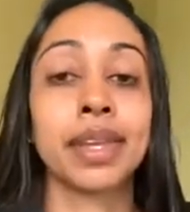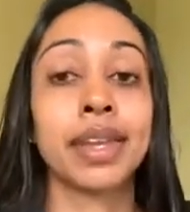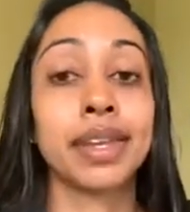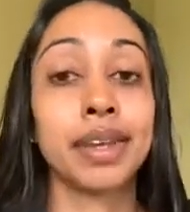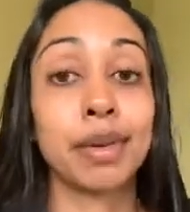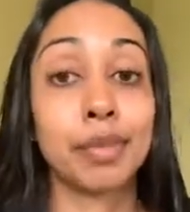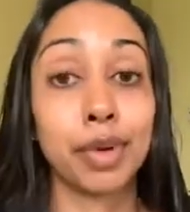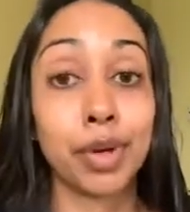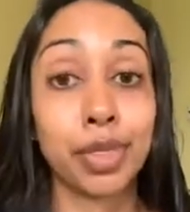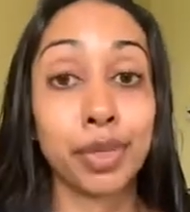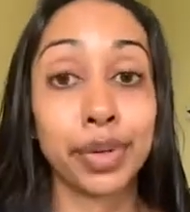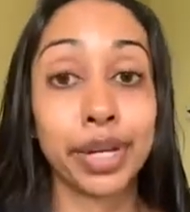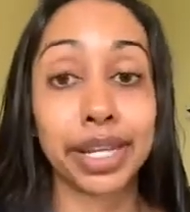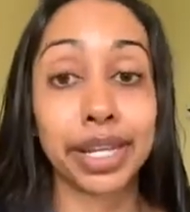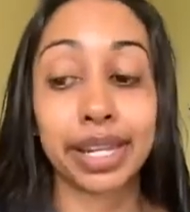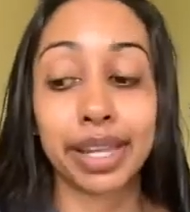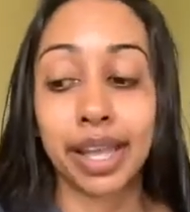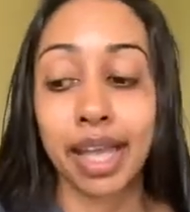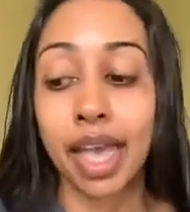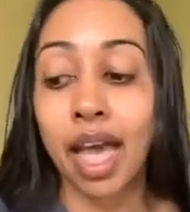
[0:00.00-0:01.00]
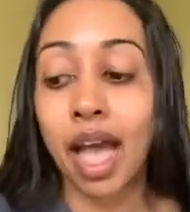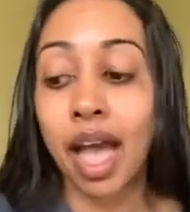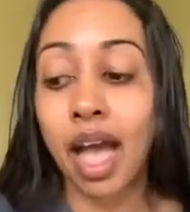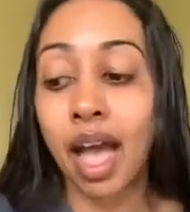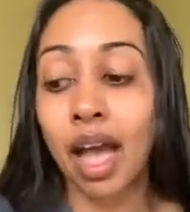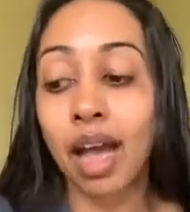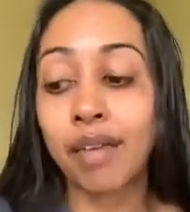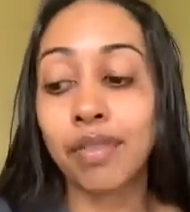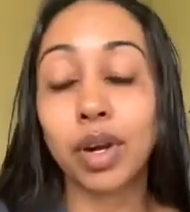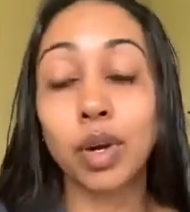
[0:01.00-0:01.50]
Number 3,
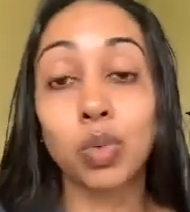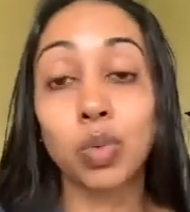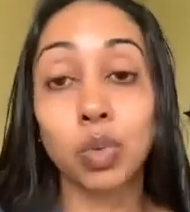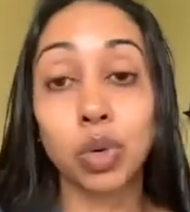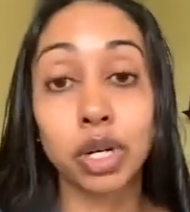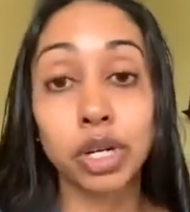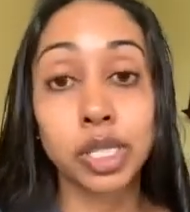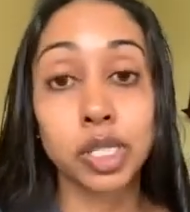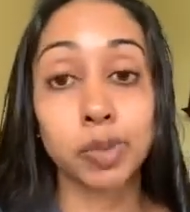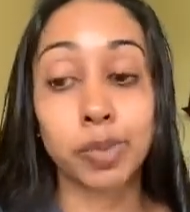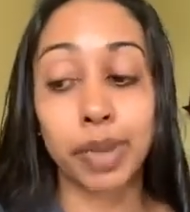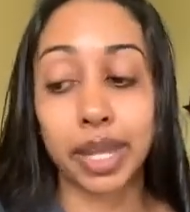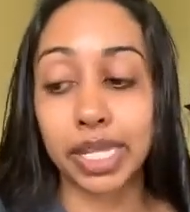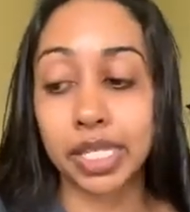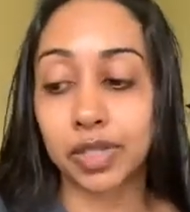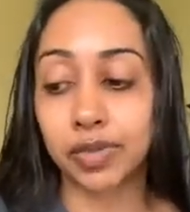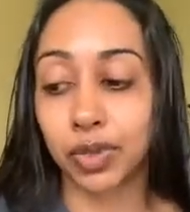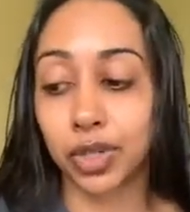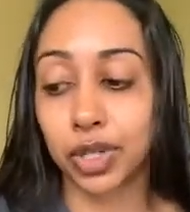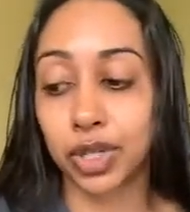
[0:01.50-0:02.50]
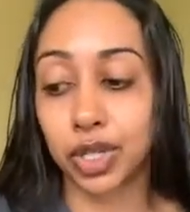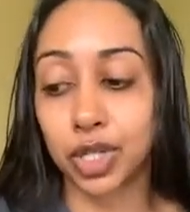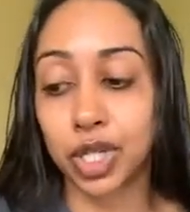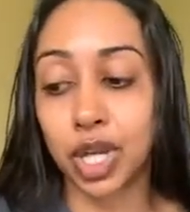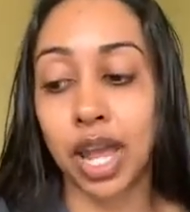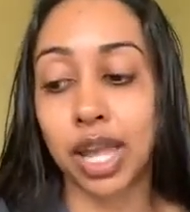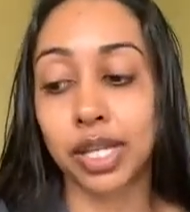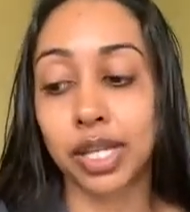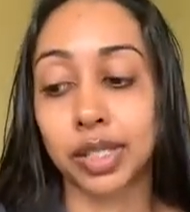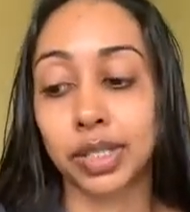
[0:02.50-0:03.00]
have a workspace for your
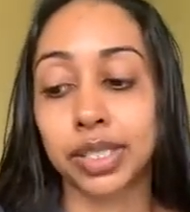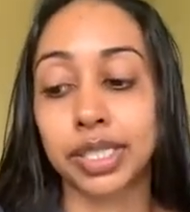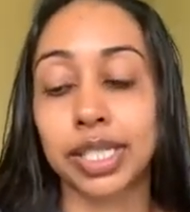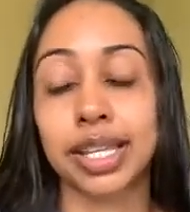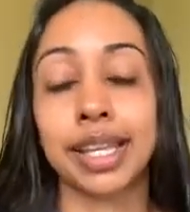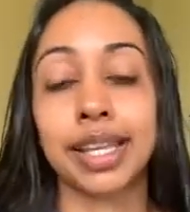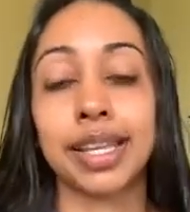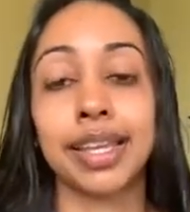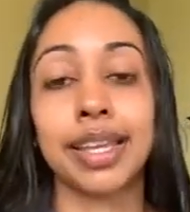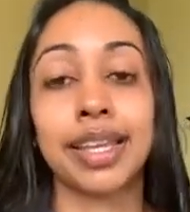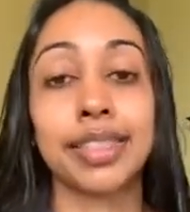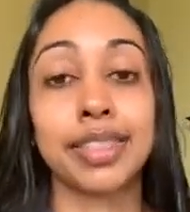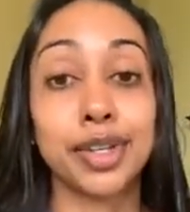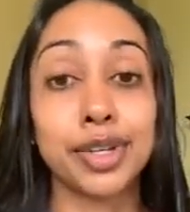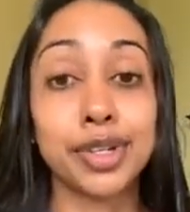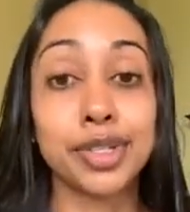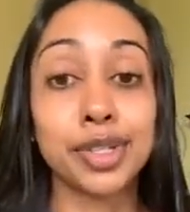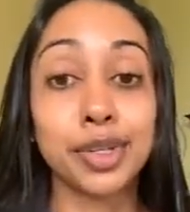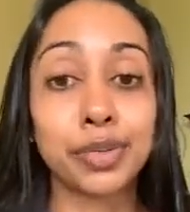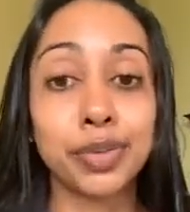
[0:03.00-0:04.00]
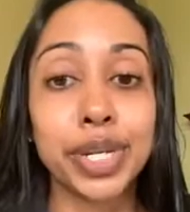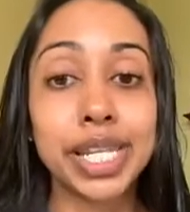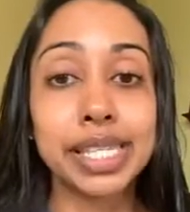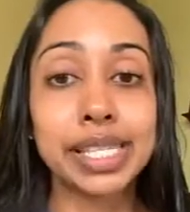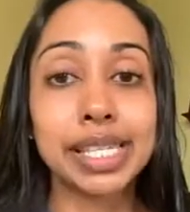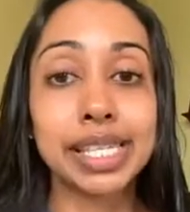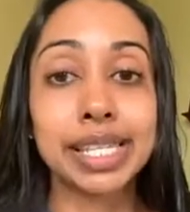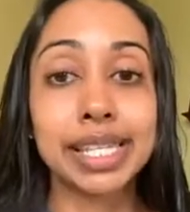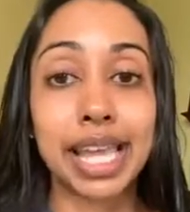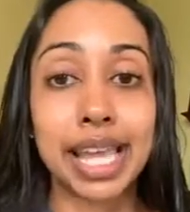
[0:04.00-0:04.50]
child. There is a
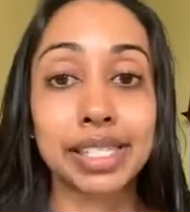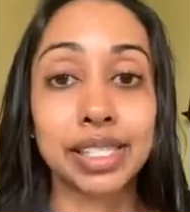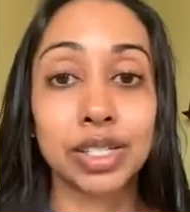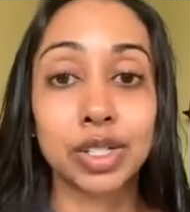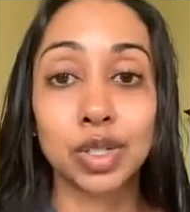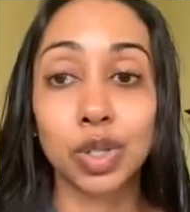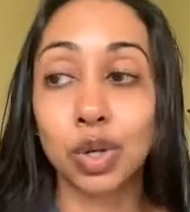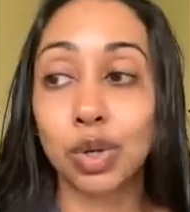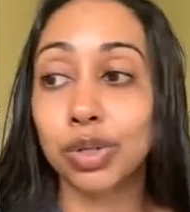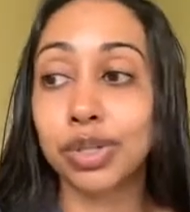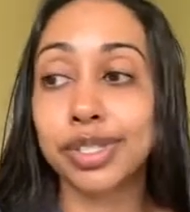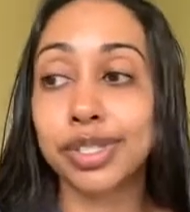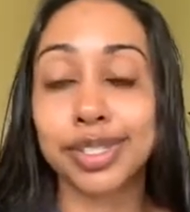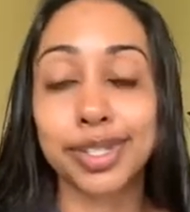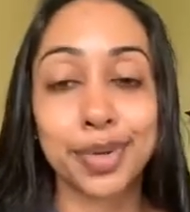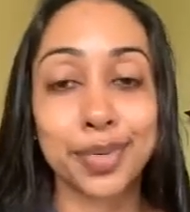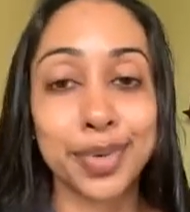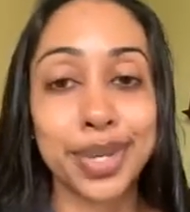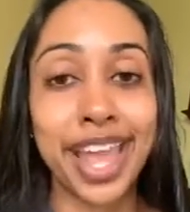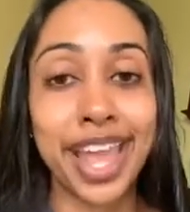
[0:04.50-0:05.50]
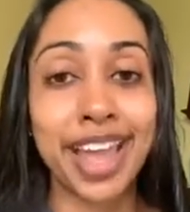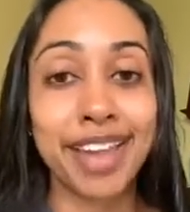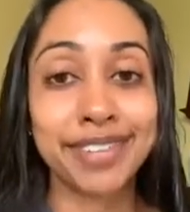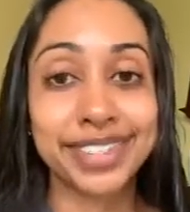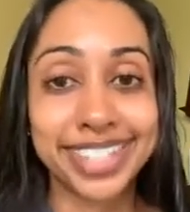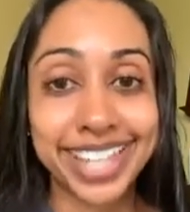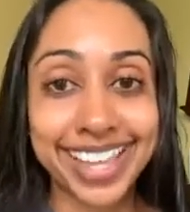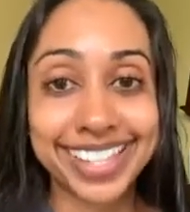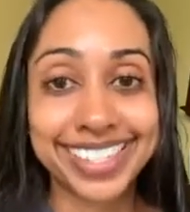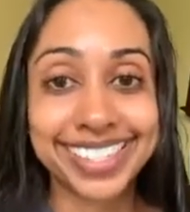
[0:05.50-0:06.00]
reason as adults that we have
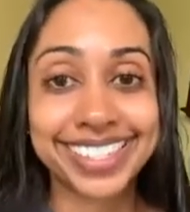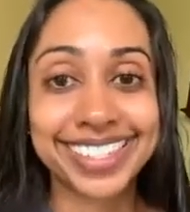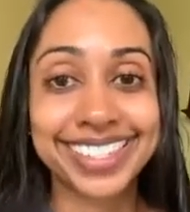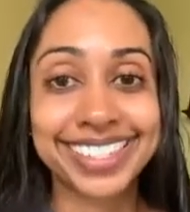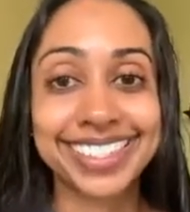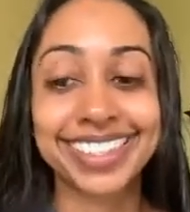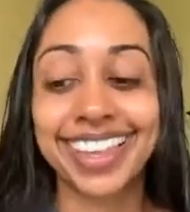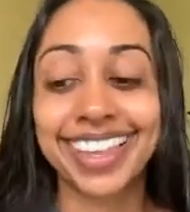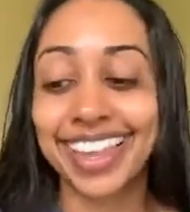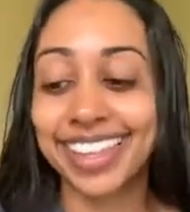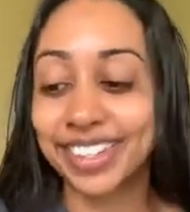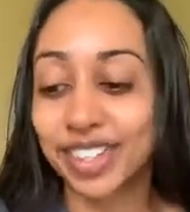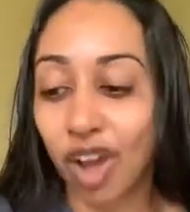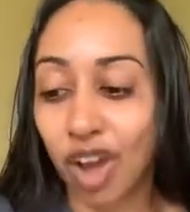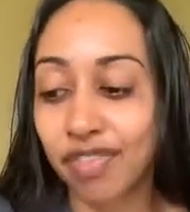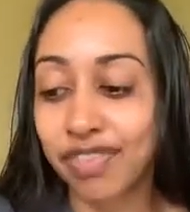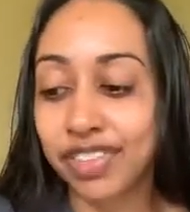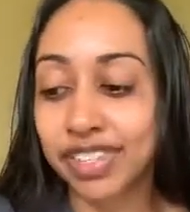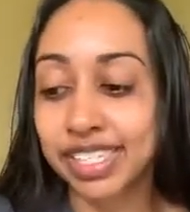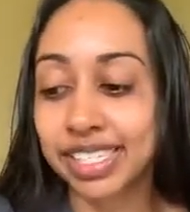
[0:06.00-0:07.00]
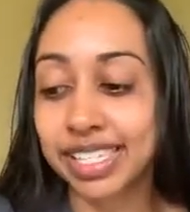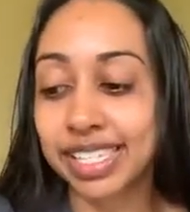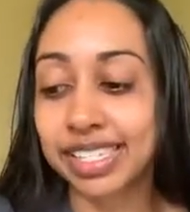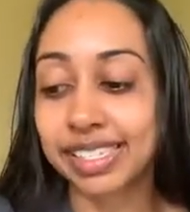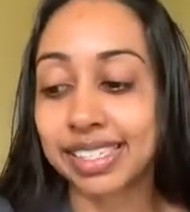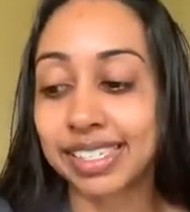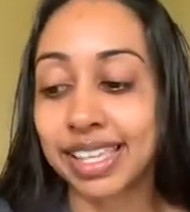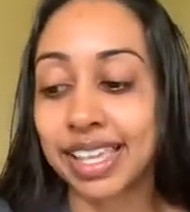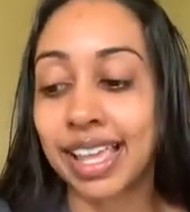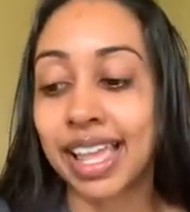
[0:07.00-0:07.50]
desks and
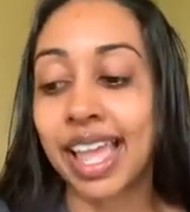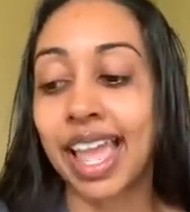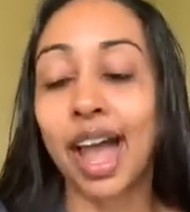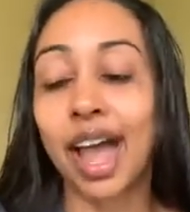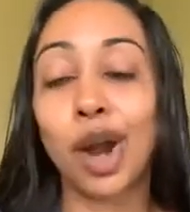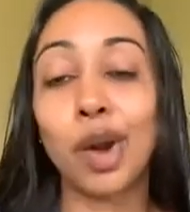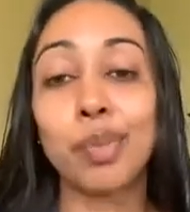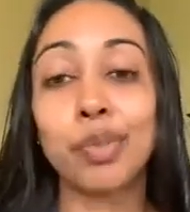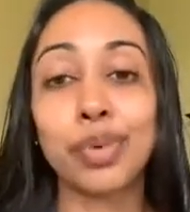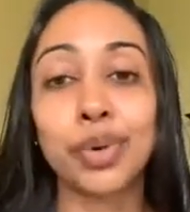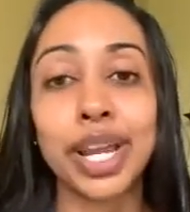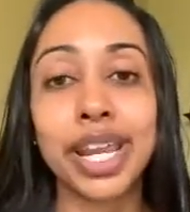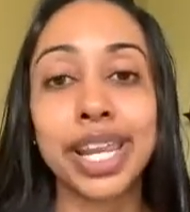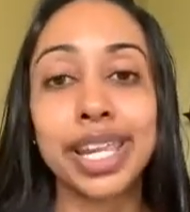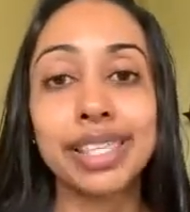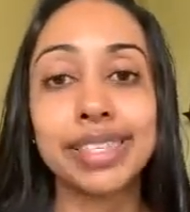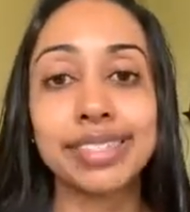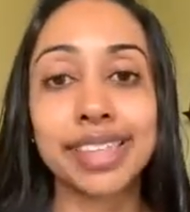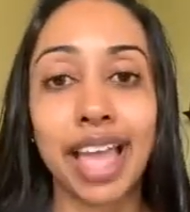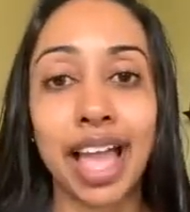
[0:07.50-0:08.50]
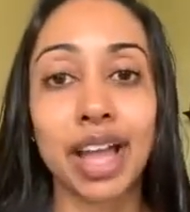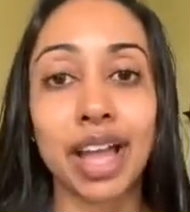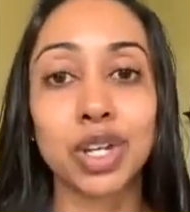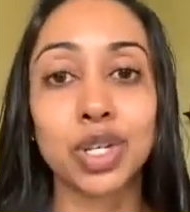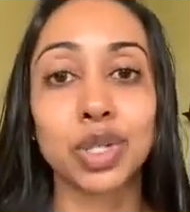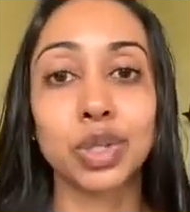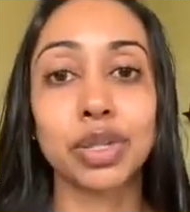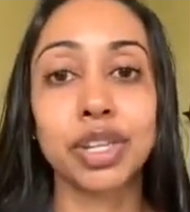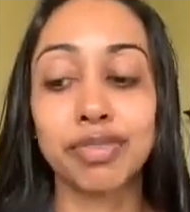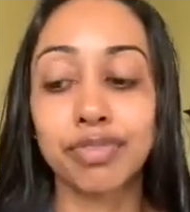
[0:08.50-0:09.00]
offices. Our brains
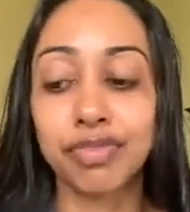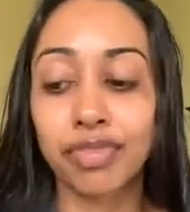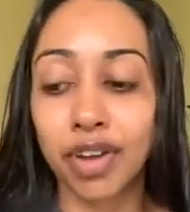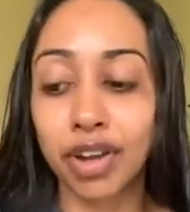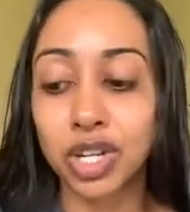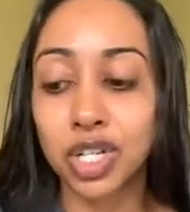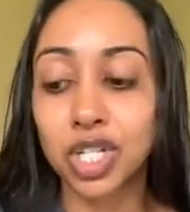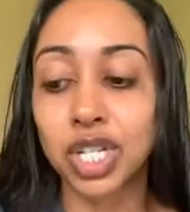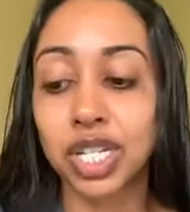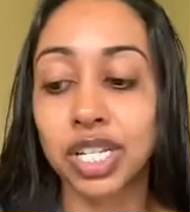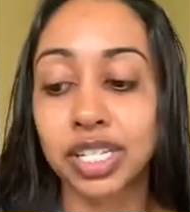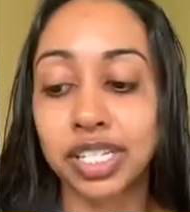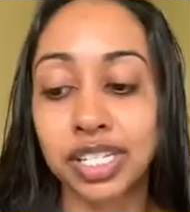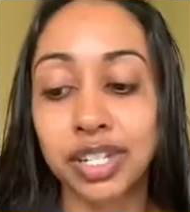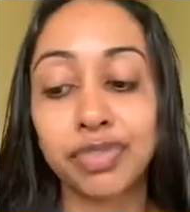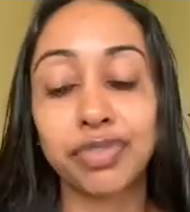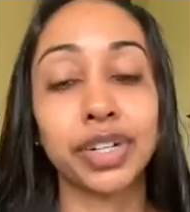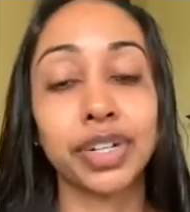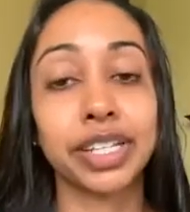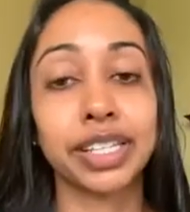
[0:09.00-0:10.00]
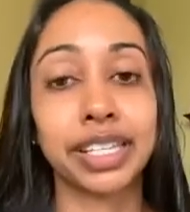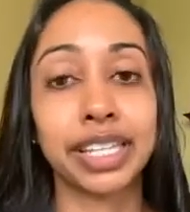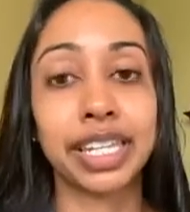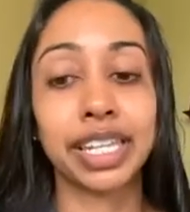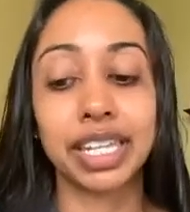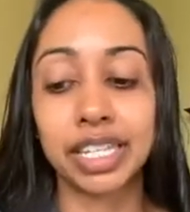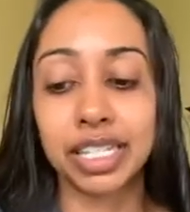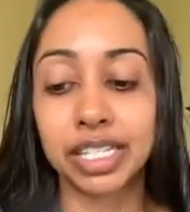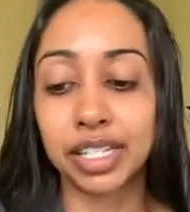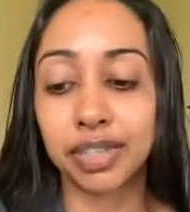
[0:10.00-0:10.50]
actually function differently
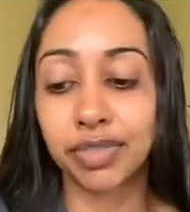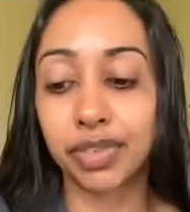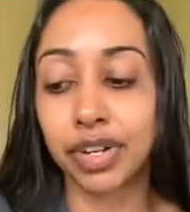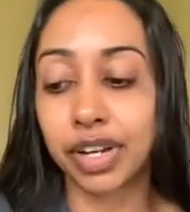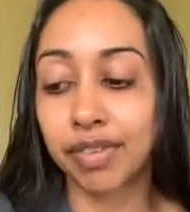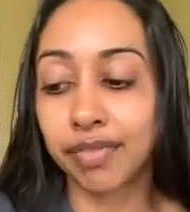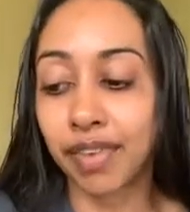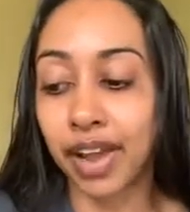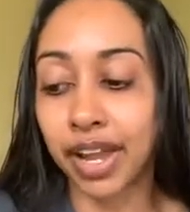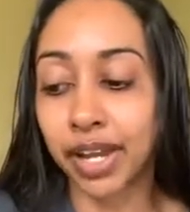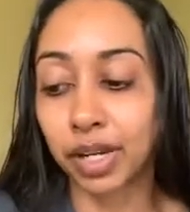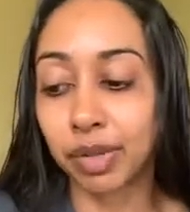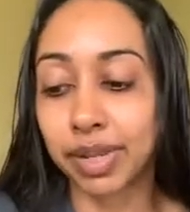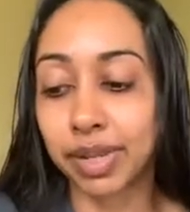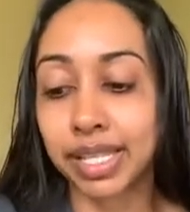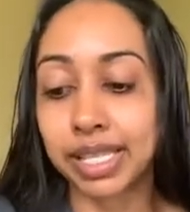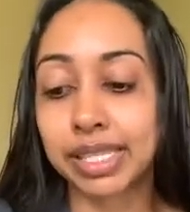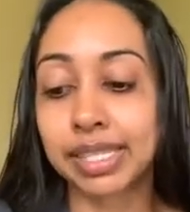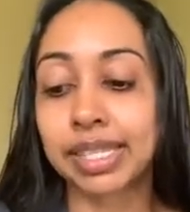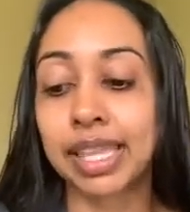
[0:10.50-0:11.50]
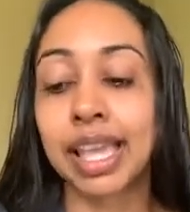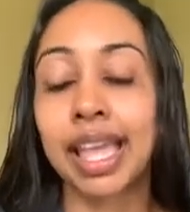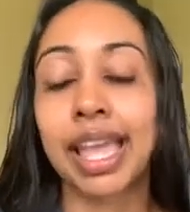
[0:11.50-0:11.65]
in different environments.